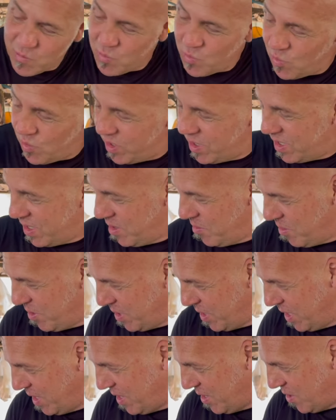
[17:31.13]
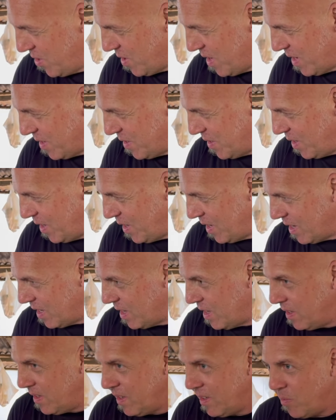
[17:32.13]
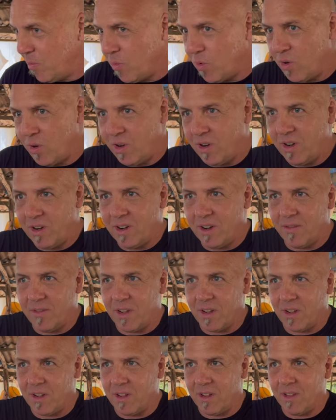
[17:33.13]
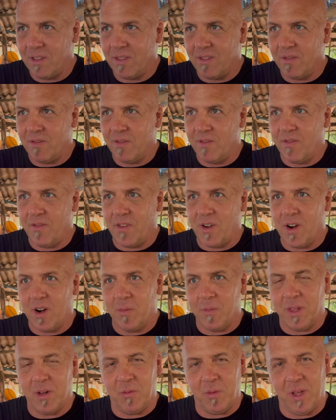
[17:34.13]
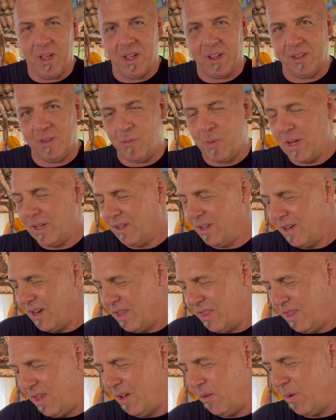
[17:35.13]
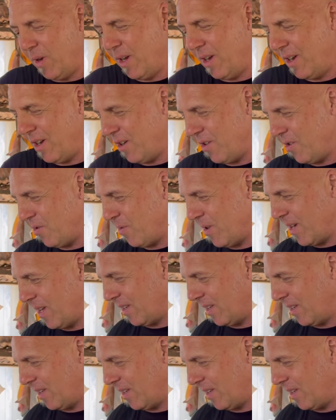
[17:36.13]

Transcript: really, really interesting. This is more of a farm than we expected, I think. We didn't know what